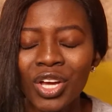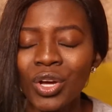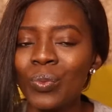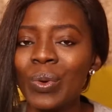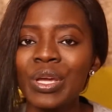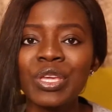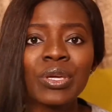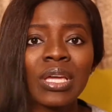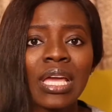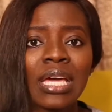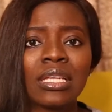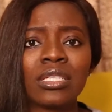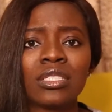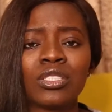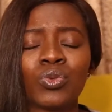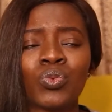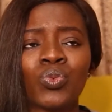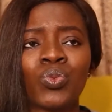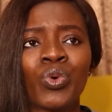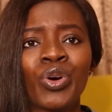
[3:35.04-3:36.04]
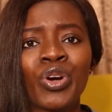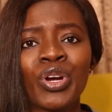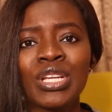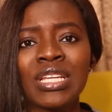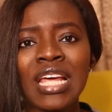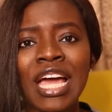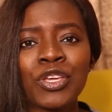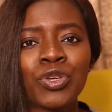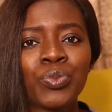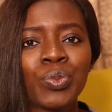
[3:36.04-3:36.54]
When you get in the word
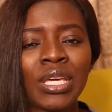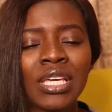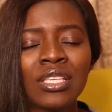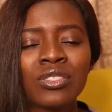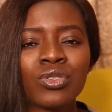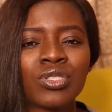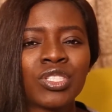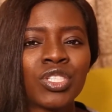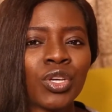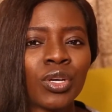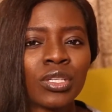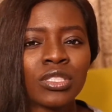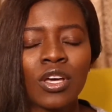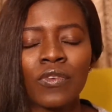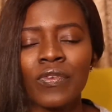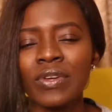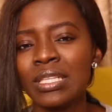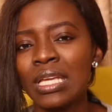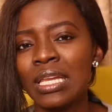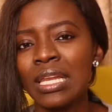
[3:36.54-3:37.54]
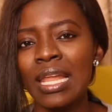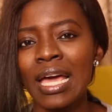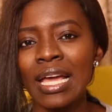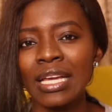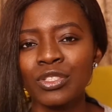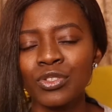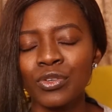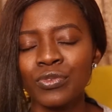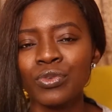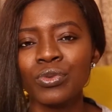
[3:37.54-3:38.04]
and you begin to see yourself in the
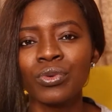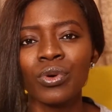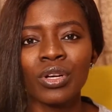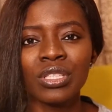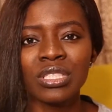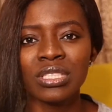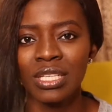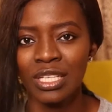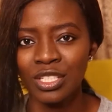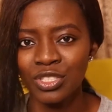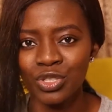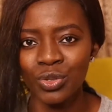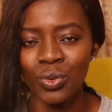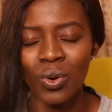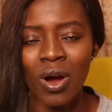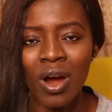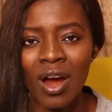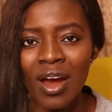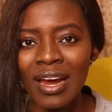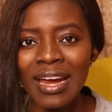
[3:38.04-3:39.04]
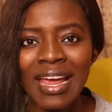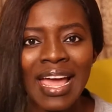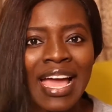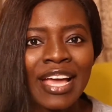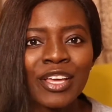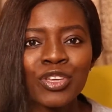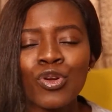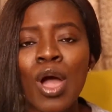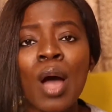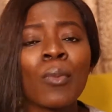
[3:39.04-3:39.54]
light of who God says you are
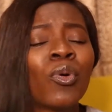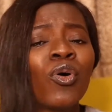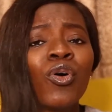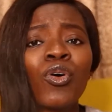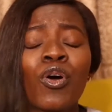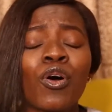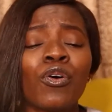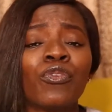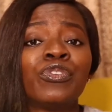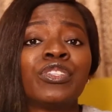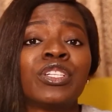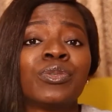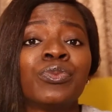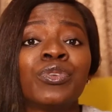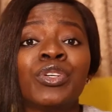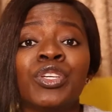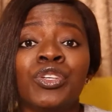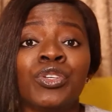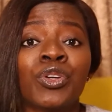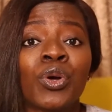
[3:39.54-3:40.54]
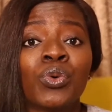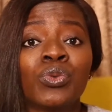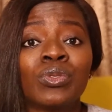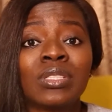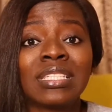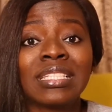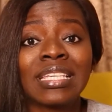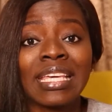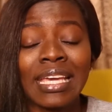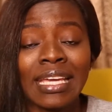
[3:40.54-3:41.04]
more comfortable in your own
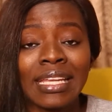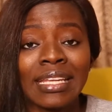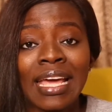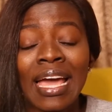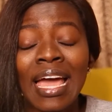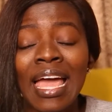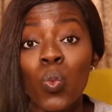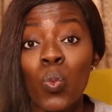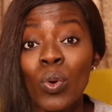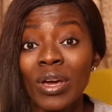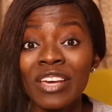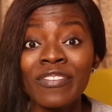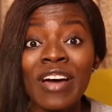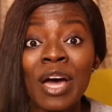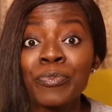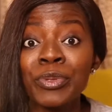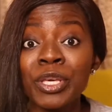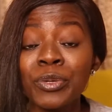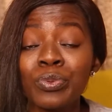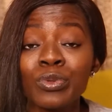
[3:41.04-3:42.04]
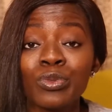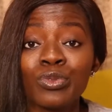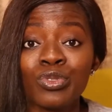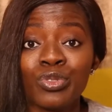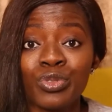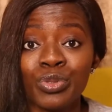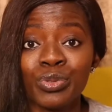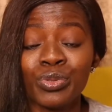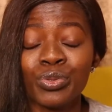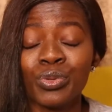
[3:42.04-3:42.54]
skin. Whatever people
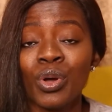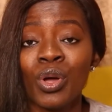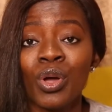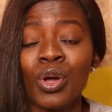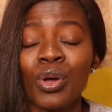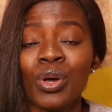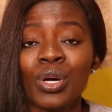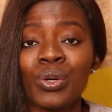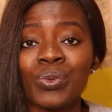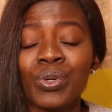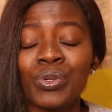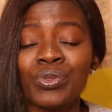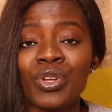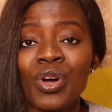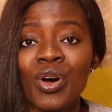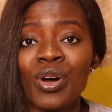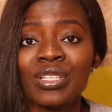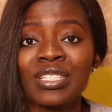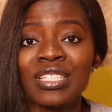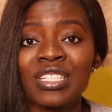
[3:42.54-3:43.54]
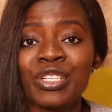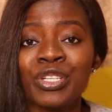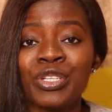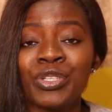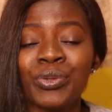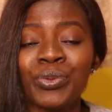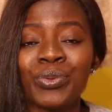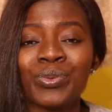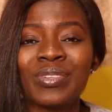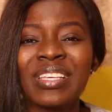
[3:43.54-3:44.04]
do will not, you
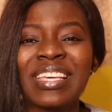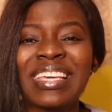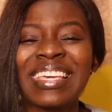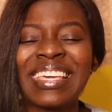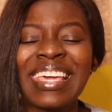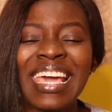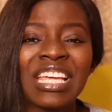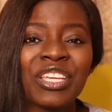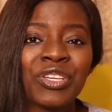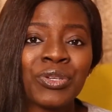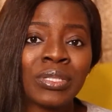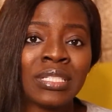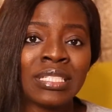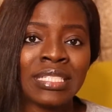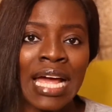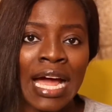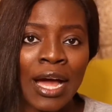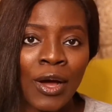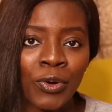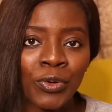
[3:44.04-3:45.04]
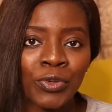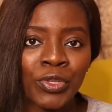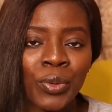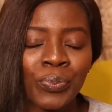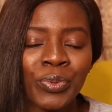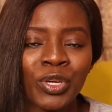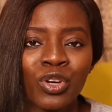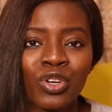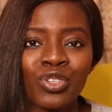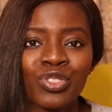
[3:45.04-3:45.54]
know, get you down,
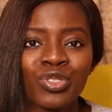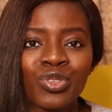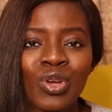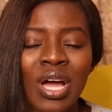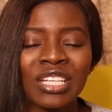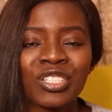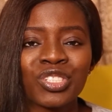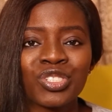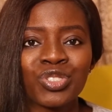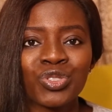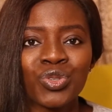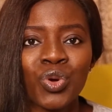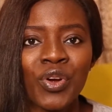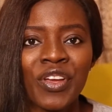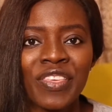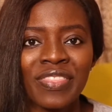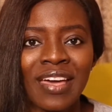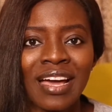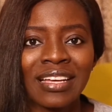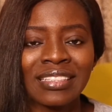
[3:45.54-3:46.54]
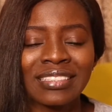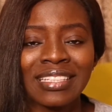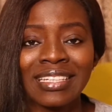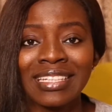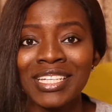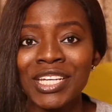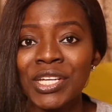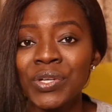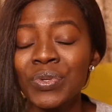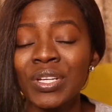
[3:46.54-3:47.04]
because you are sure that
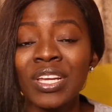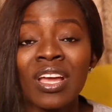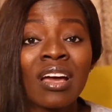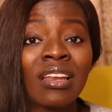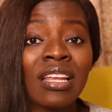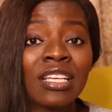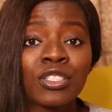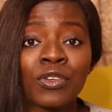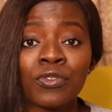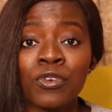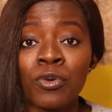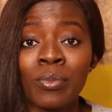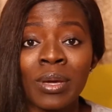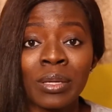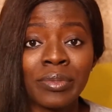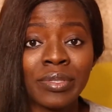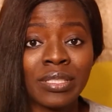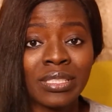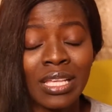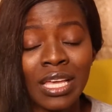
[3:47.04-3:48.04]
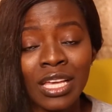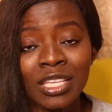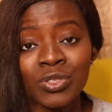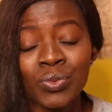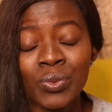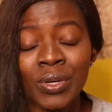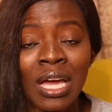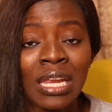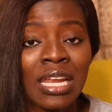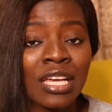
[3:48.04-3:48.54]
regardless of all my mistakes,
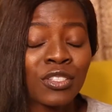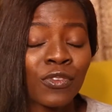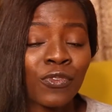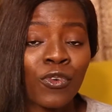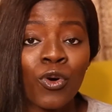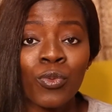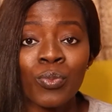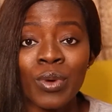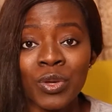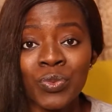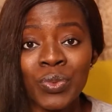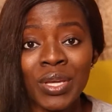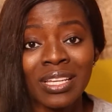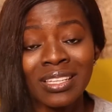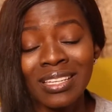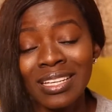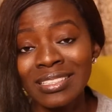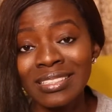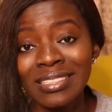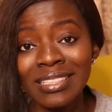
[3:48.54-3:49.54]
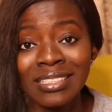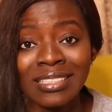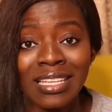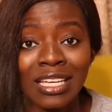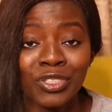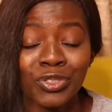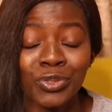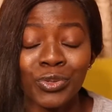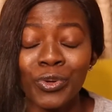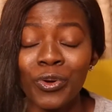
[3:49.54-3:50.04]
regardless of all my weaknesses
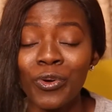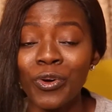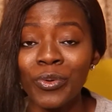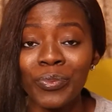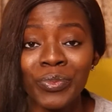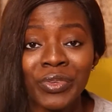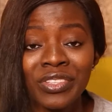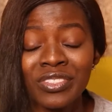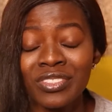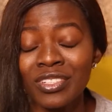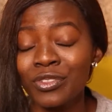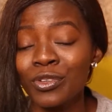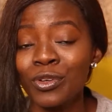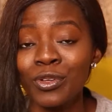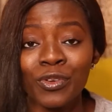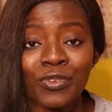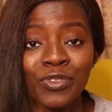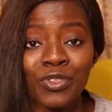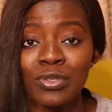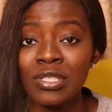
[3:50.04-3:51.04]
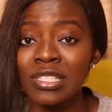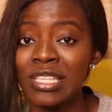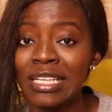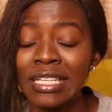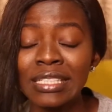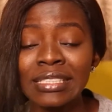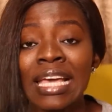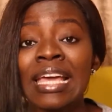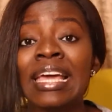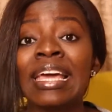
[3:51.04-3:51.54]
and shortcomings and all of those
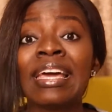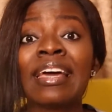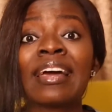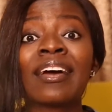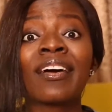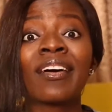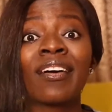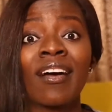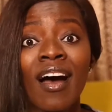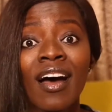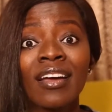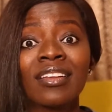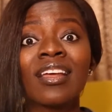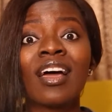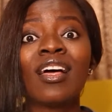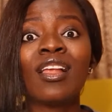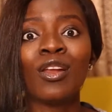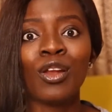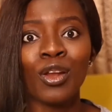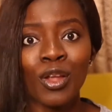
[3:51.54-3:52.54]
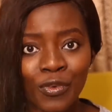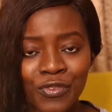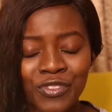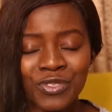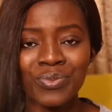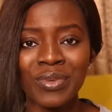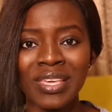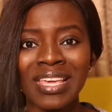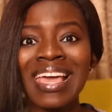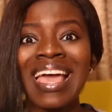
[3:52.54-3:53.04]
things, God loves
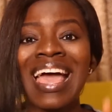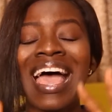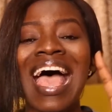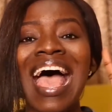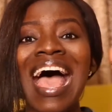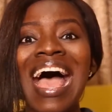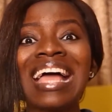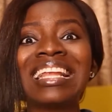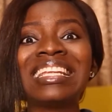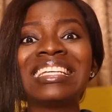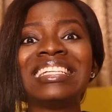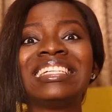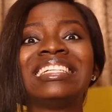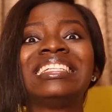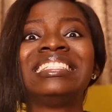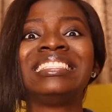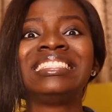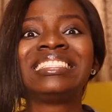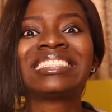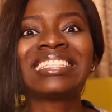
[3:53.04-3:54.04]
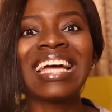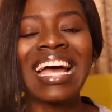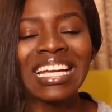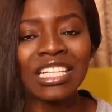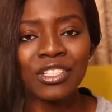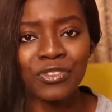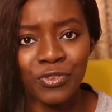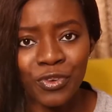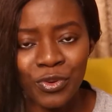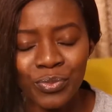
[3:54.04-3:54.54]
me and he
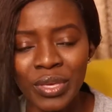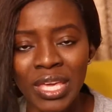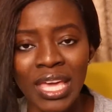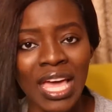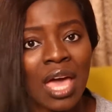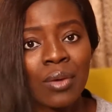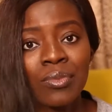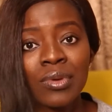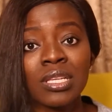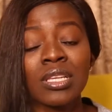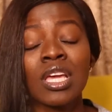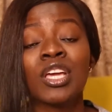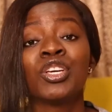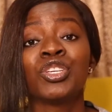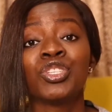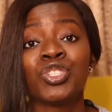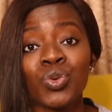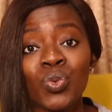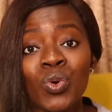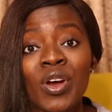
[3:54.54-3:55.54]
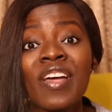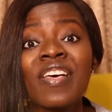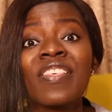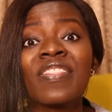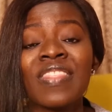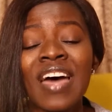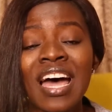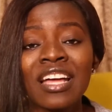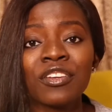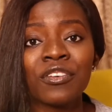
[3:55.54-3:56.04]
died for me. I mean, you were
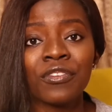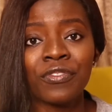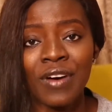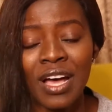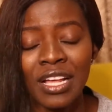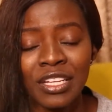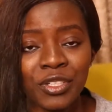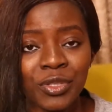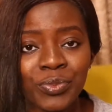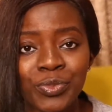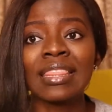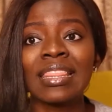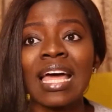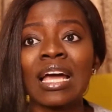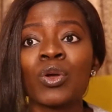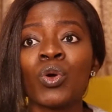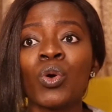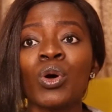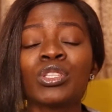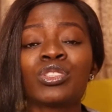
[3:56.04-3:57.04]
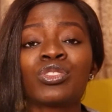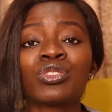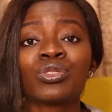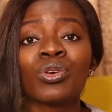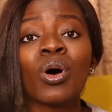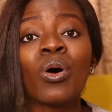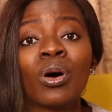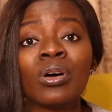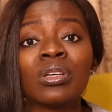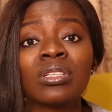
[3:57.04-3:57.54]
that valuable, that God
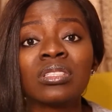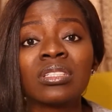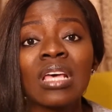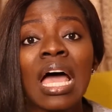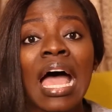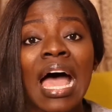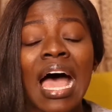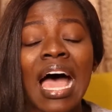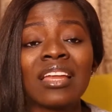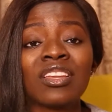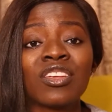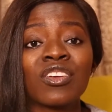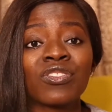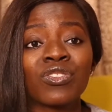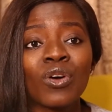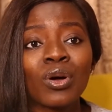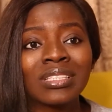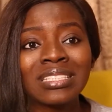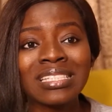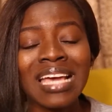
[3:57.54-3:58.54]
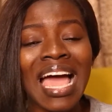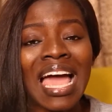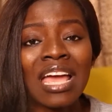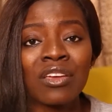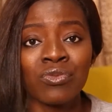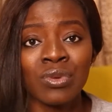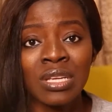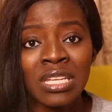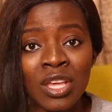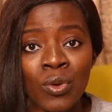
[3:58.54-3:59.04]
saw us and he thought, I
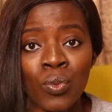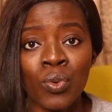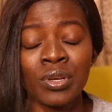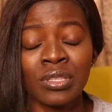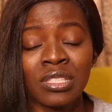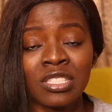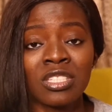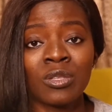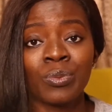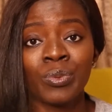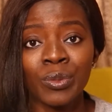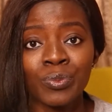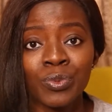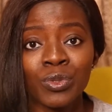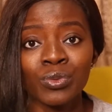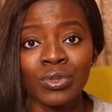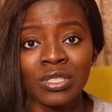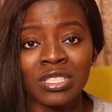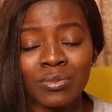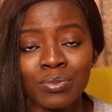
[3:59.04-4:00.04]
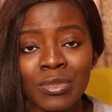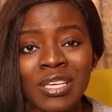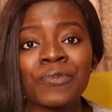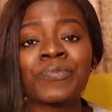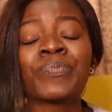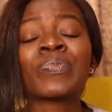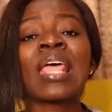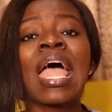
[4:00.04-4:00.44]
really want these people with me.